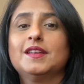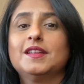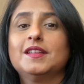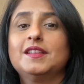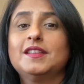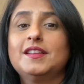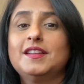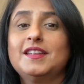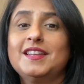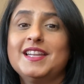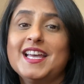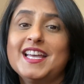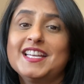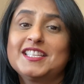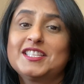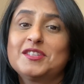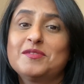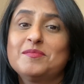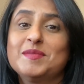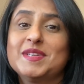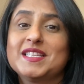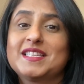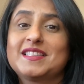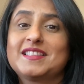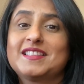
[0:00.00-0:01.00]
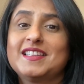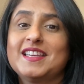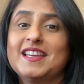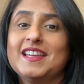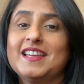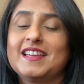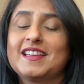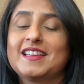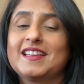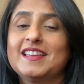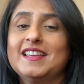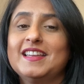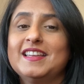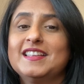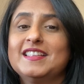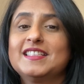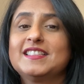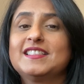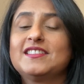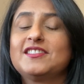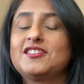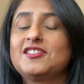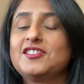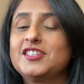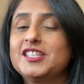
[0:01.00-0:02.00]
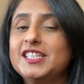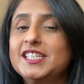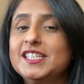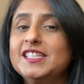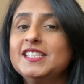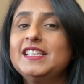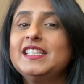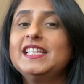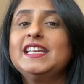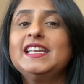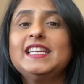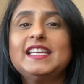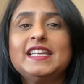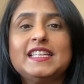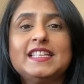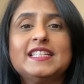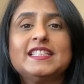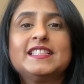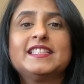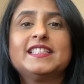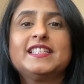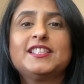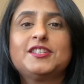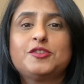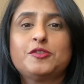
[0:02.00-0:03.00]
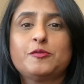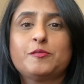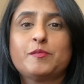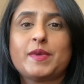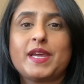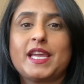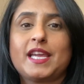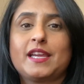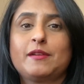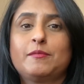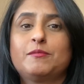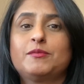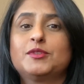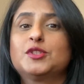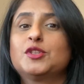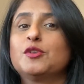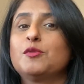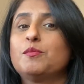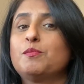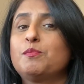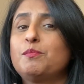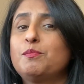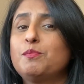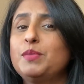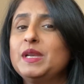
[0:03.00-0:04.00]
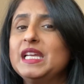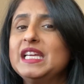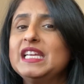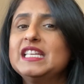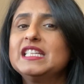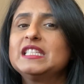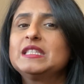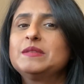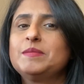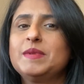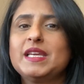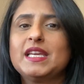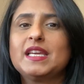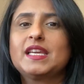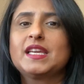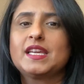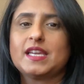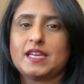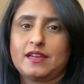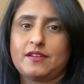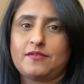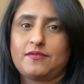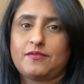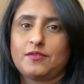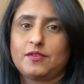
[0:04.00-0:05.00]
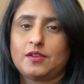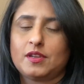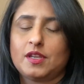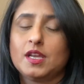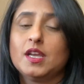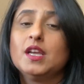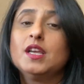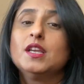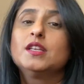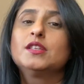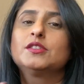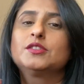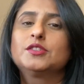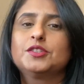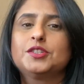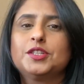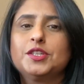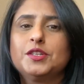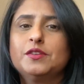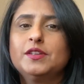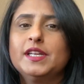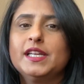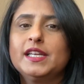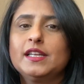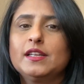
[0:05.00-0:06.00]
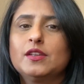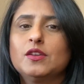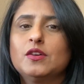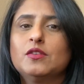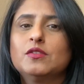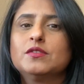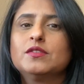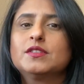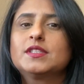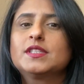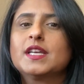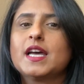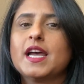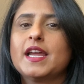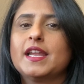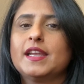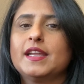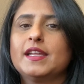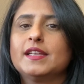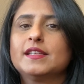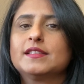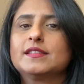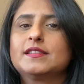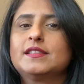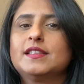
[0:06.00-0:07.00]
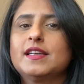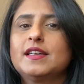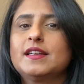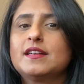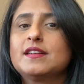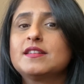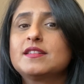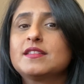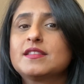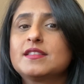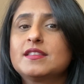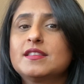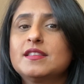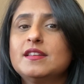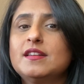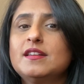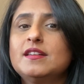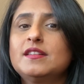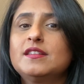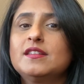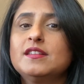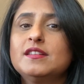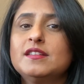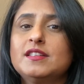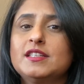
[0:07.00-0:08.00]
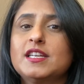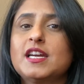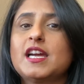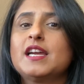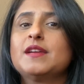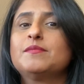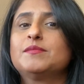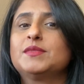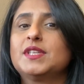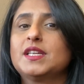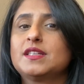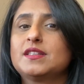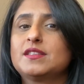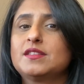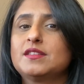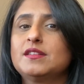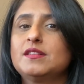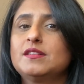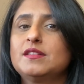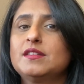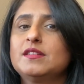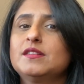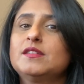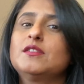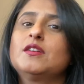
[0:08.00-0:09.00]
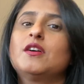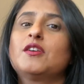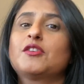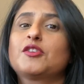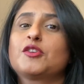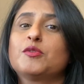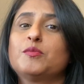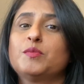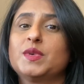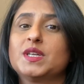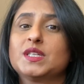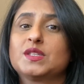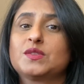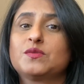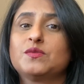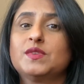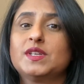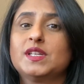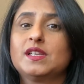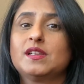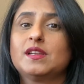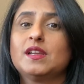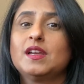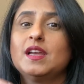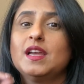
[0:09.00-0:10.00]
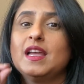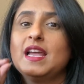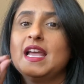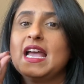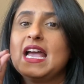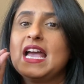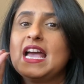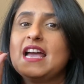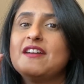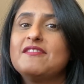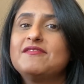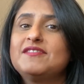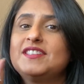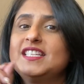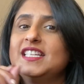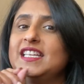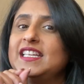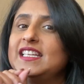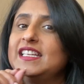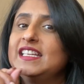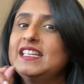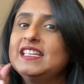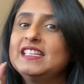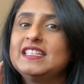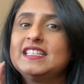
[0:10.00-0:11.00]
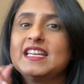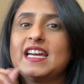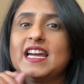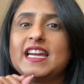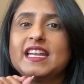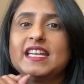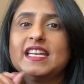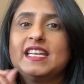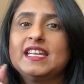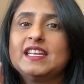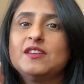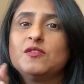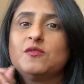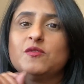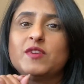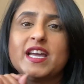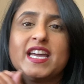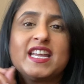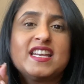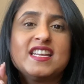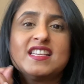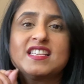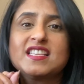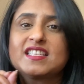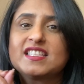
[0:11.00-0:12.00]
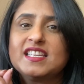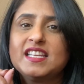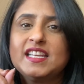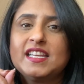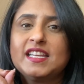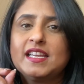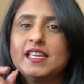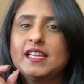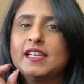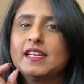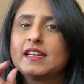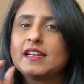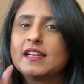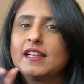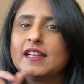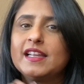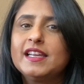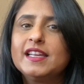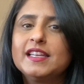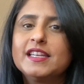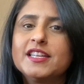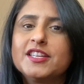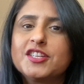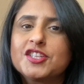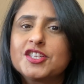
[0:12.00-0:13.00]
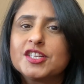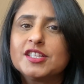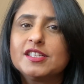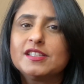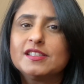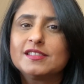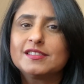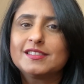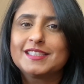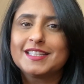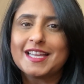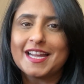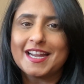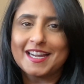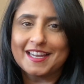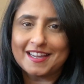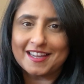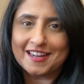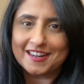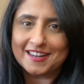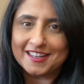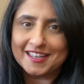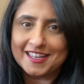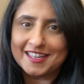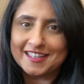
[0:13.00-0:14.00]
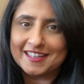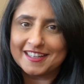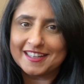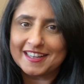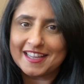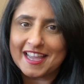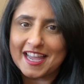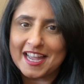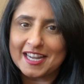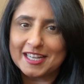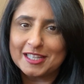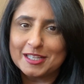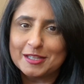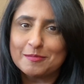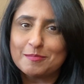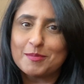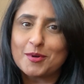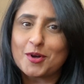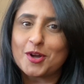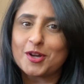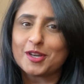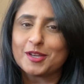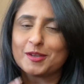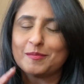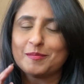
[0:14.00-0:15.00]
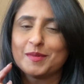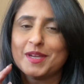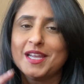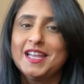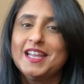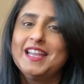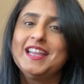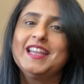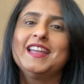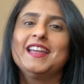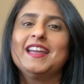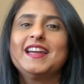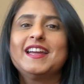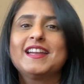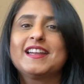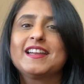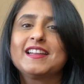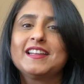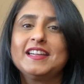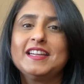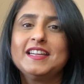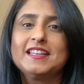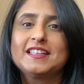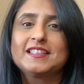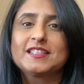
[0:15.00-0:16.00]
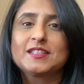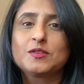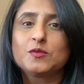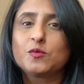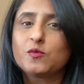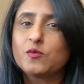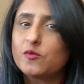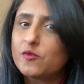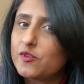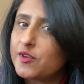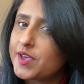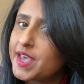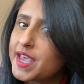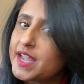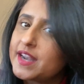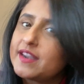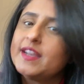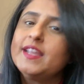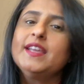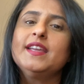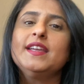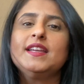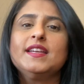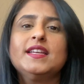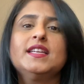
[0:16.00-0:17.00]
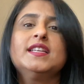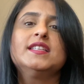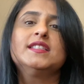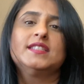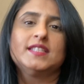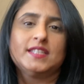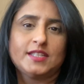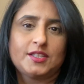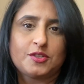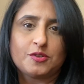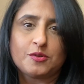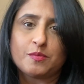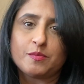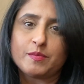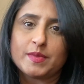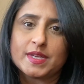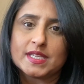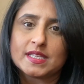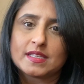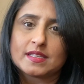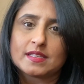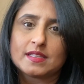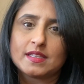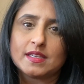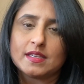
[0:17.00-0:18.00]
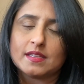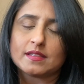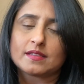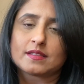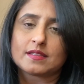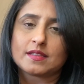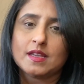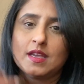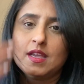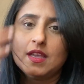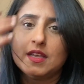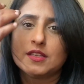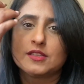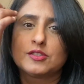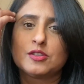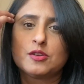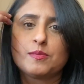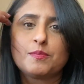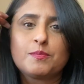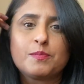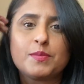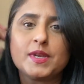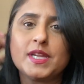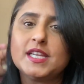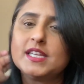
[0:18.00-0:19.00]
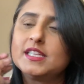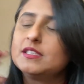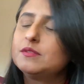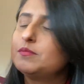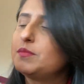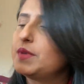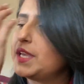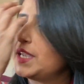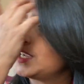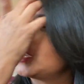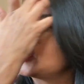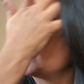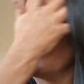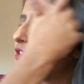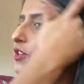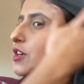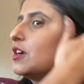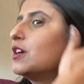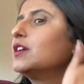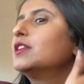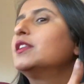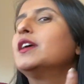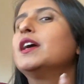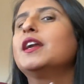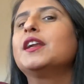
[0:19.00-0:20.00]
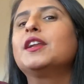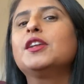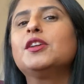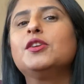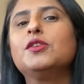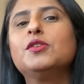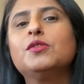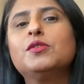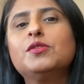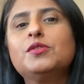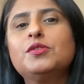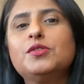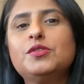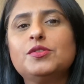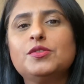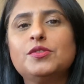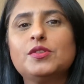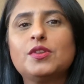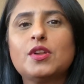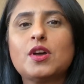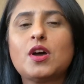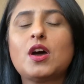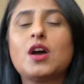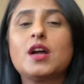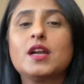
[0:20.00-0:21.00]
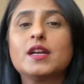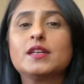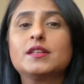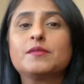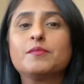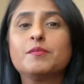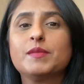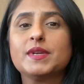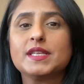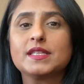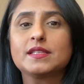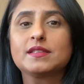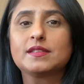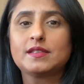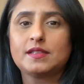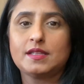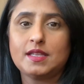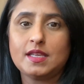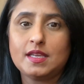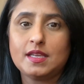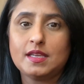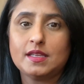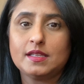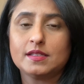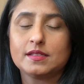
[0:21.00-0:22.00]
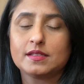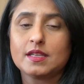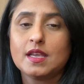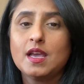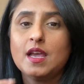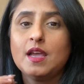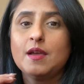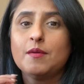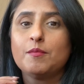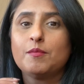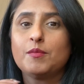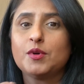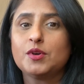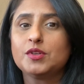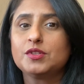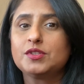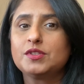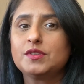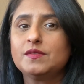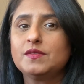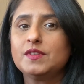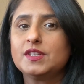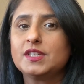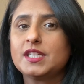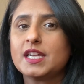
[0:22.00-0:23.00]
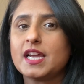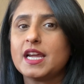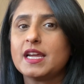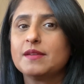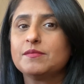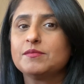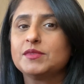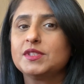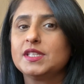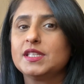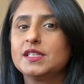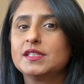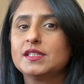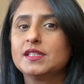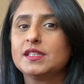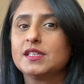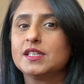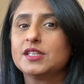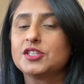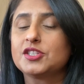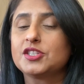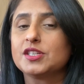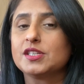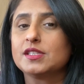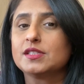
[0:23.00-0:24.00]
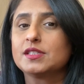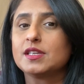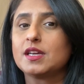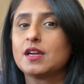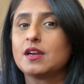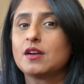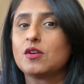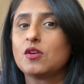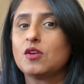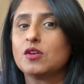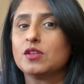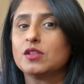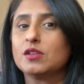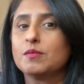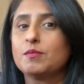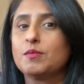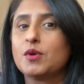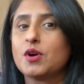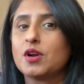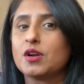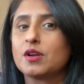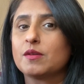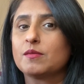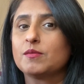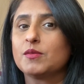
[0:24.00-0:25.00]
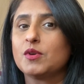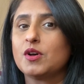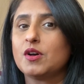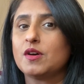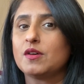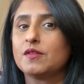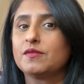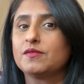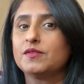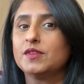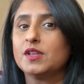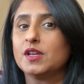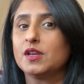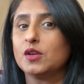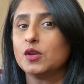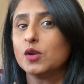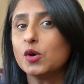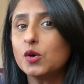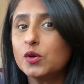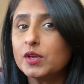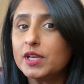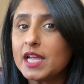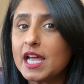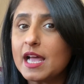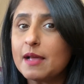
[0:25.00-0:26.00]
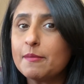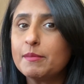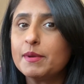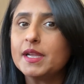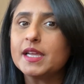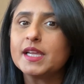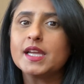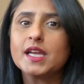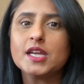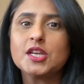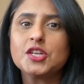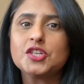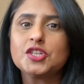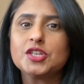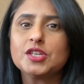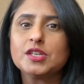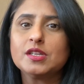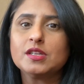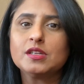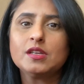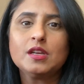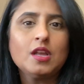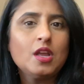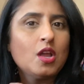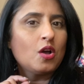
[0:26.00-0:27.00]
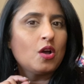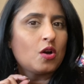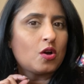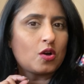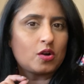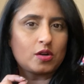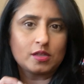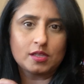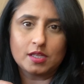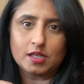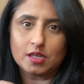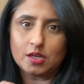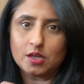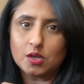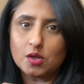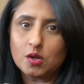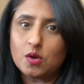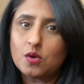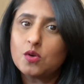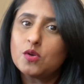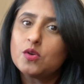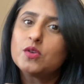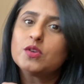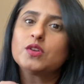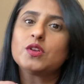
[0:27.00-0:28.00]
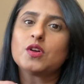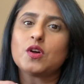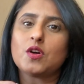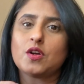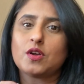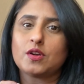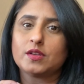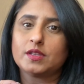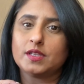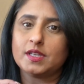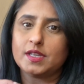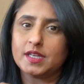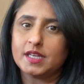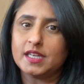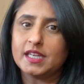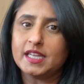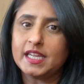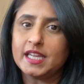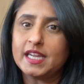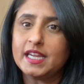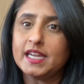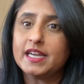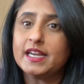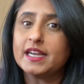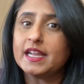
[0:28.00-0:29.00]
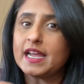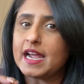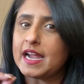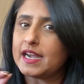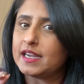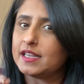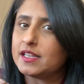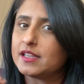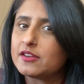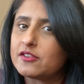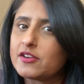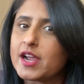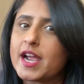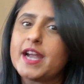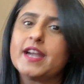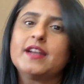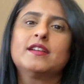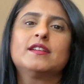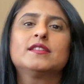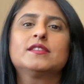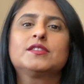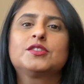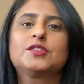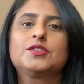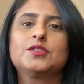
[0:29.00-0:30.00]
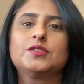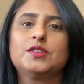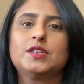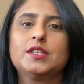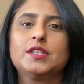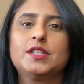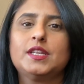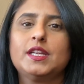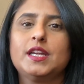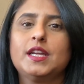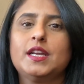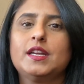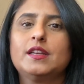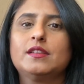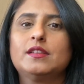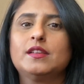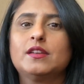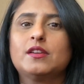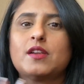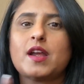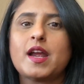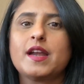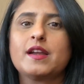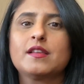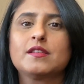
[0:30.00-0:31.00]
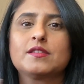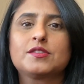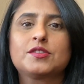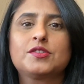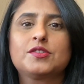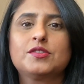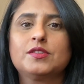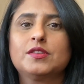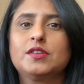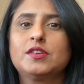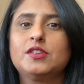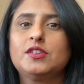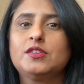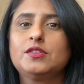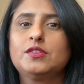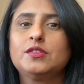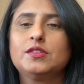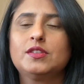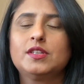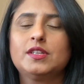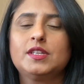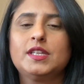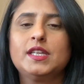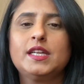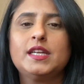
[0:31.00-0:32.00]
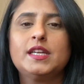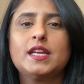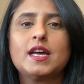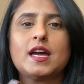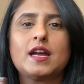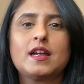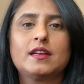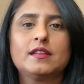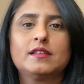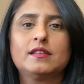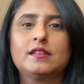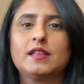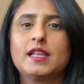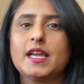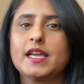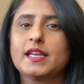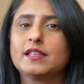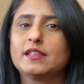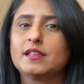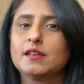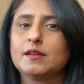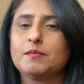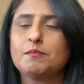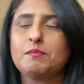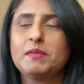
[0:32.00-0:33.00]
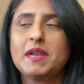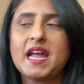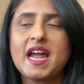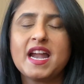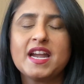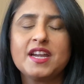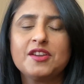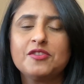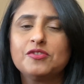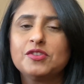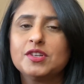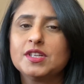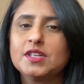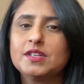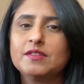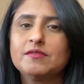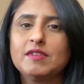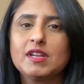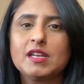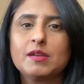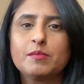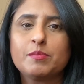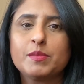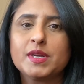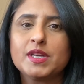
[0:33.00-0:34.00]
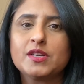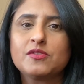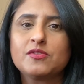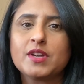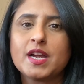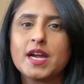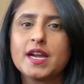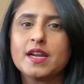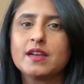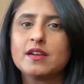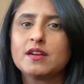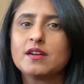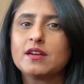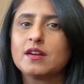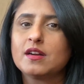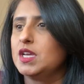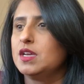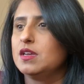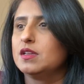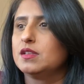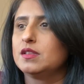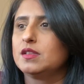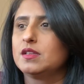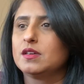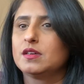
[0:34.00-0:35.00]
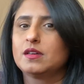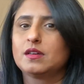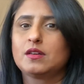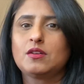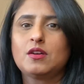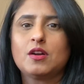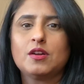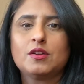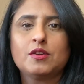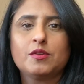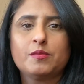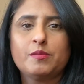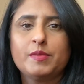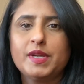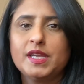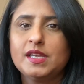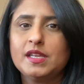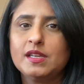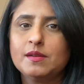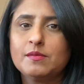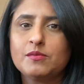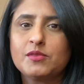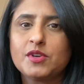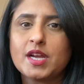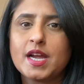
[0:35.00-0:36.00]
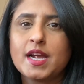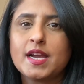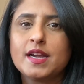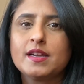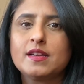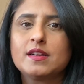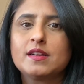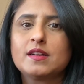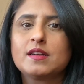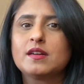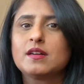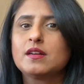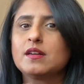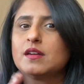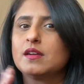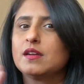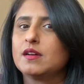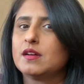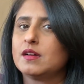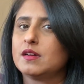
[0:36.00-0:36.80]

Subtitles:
The next mistake is really easy to make, so please be careful. So during loan signings, there are certain times that certain documents will have teeny tiny, very sneaky little initials that are needed at the bottom. And it's very easy to miss this. So please make sure that you do not miss these. Most of the time, these initials are on the bottom of the loan application or the note or the deed and the riders to the deed. The riders to the deed are like the plan unit development rider, the condominium rider,